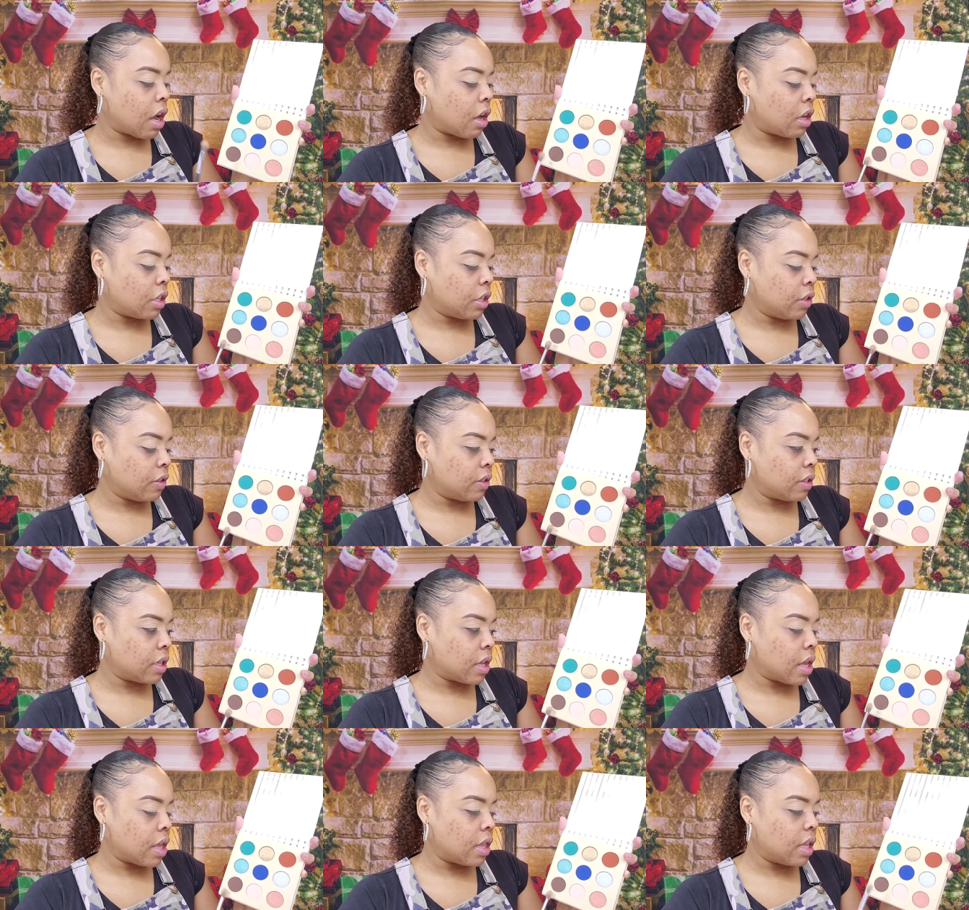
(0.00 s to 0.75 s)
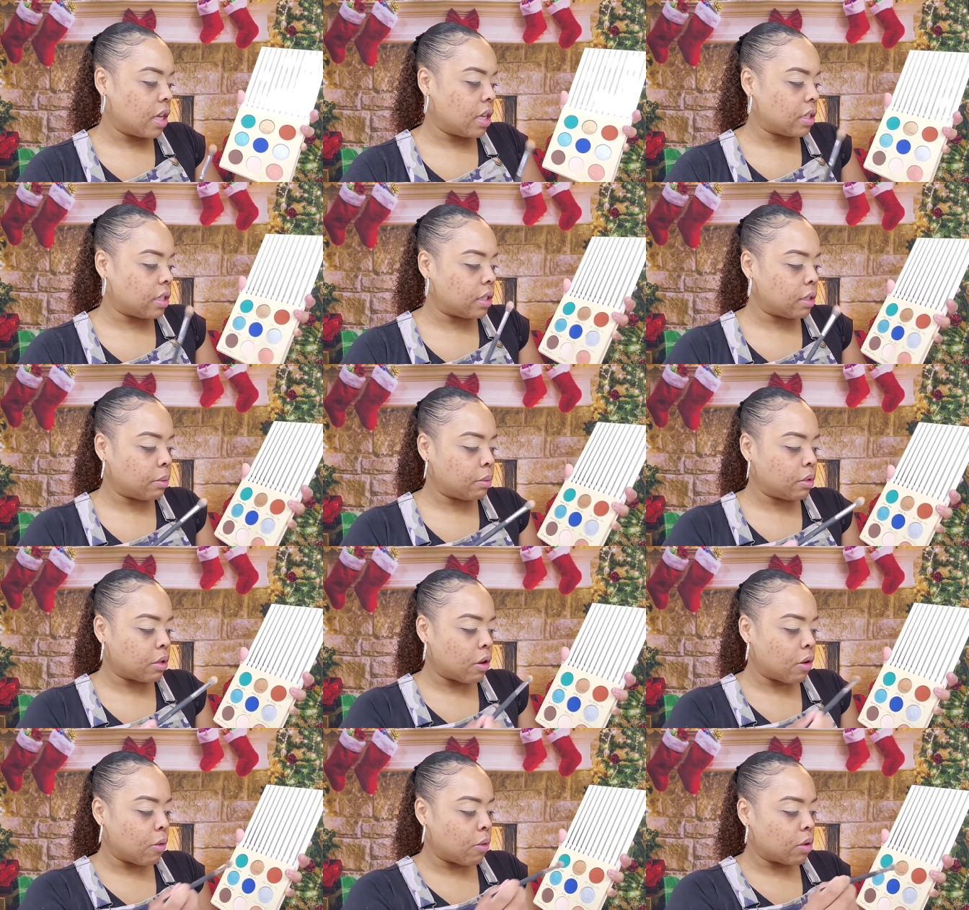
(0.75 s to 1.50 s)
I'll use this.
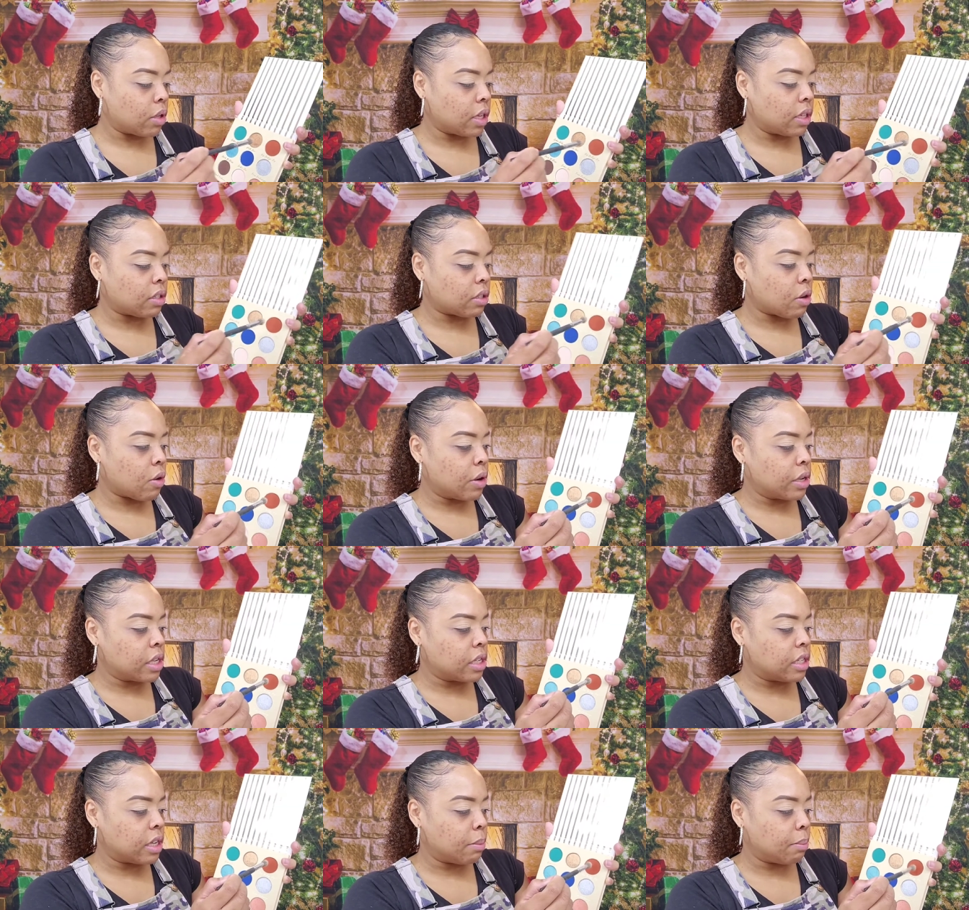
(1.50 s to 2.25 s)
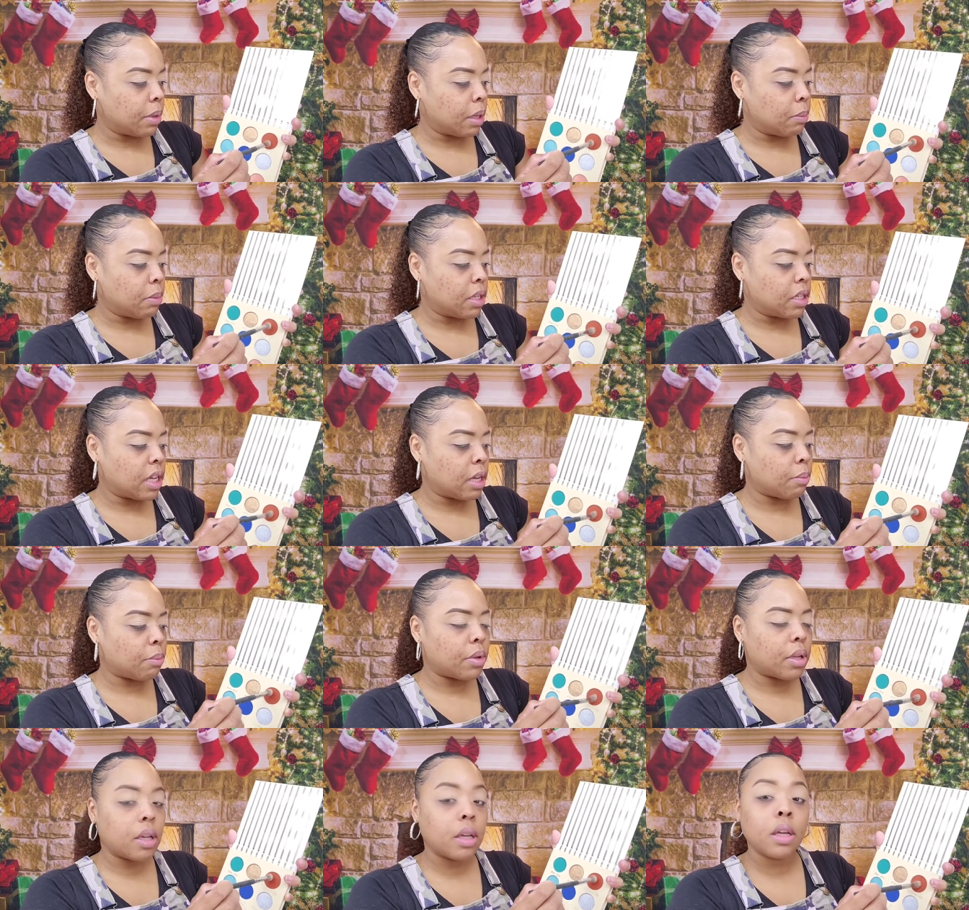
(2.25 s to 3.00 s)
So let's go into Dip Baby Dip